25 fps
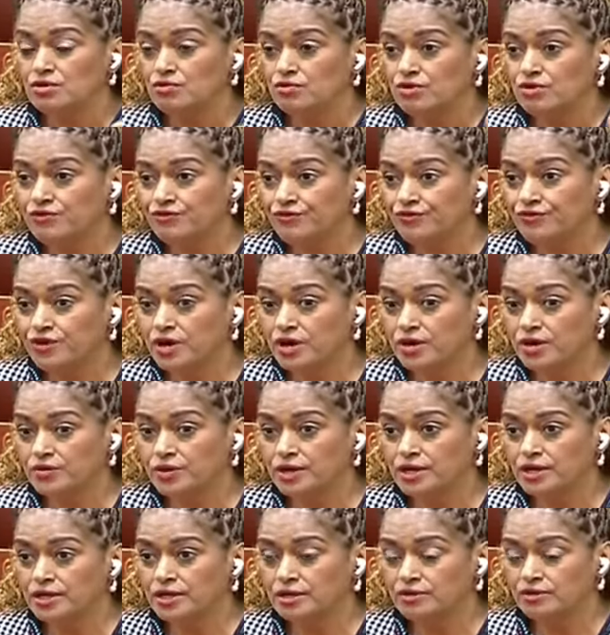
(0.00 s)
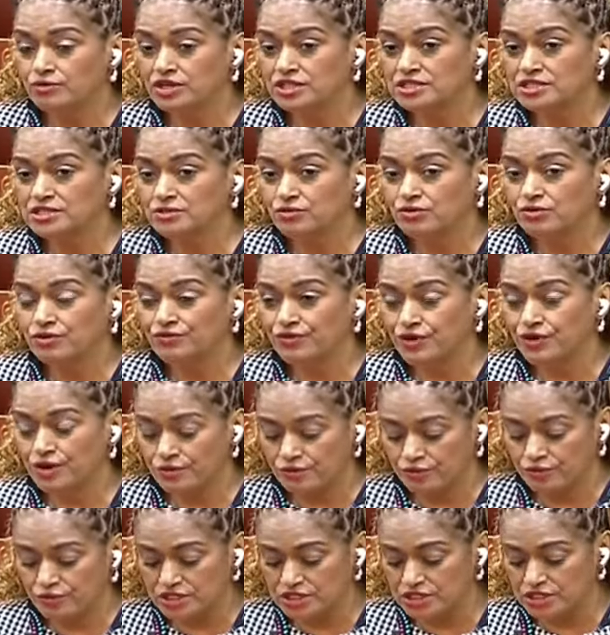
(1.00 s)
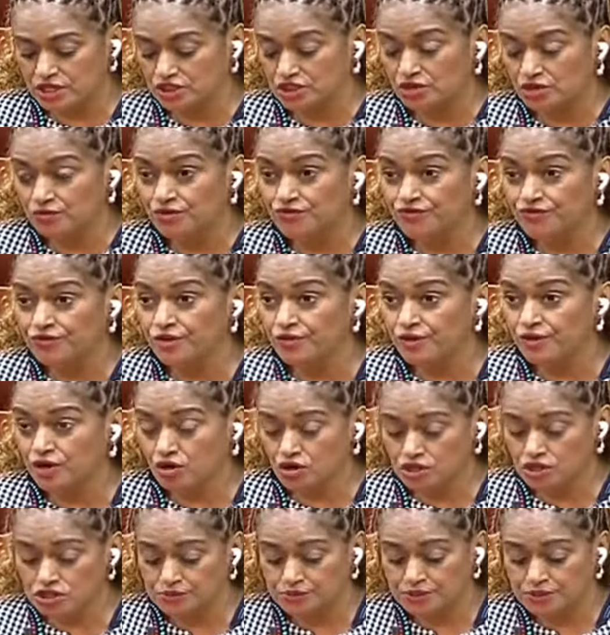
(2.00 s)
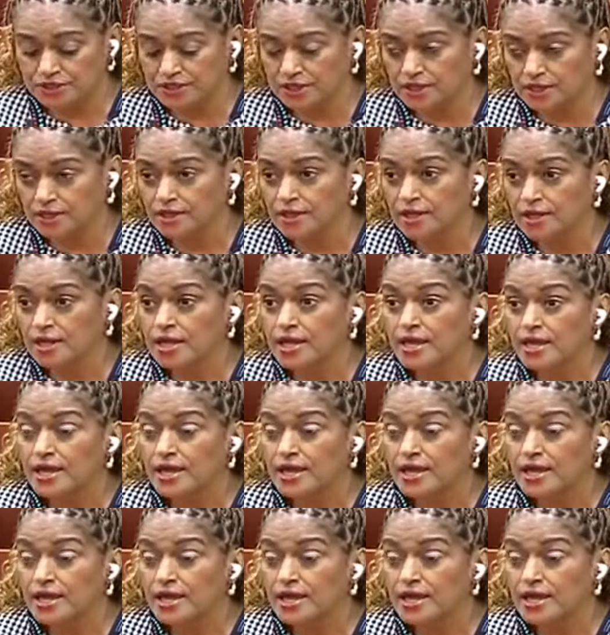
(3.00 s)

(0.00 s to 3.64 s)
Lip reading: Referral Research and Referral Hospital,